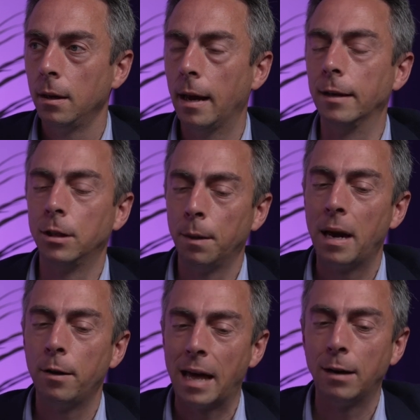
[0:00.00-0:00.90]
Yeah. So the
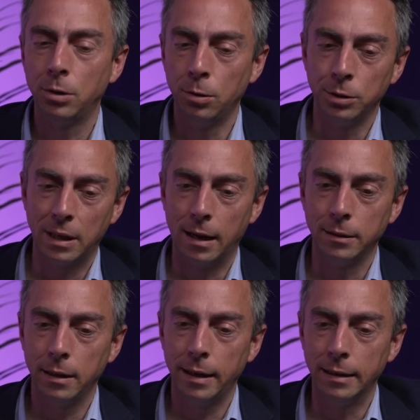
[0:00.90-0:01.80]
power of the House of Lords
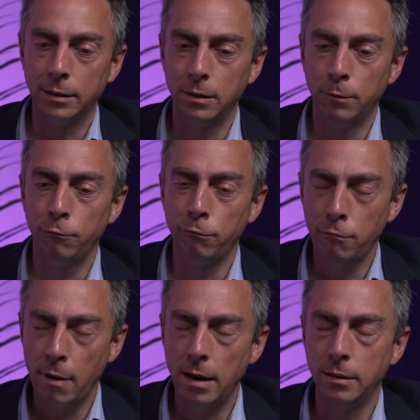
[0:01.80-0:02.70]
is
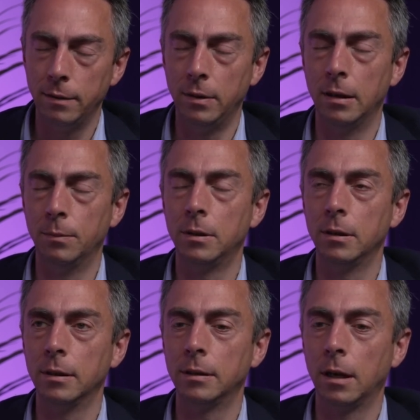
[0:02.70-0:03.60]
relatively
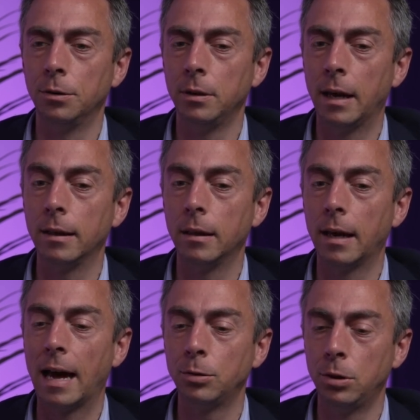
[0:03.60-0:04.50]
limited in this. So
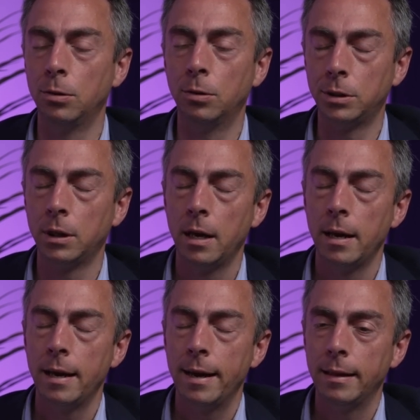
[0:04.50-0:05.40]
the House of Lords
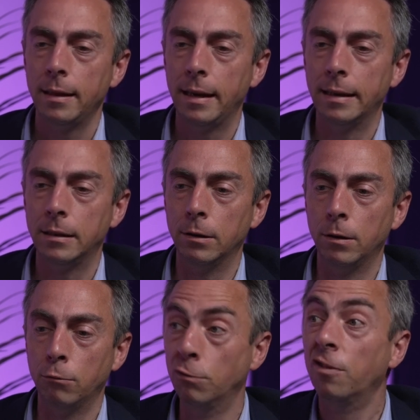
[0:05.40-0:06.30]
is
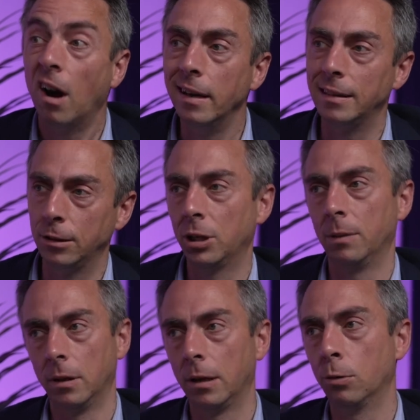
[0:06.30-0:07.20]
a revising
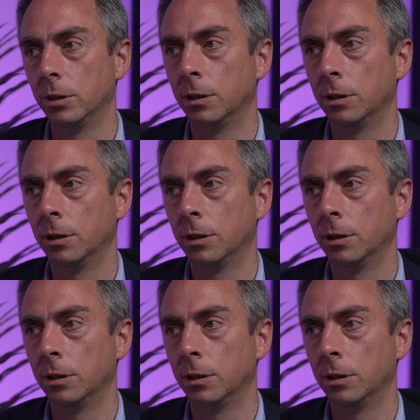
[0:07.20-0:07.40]
chamber, they call it.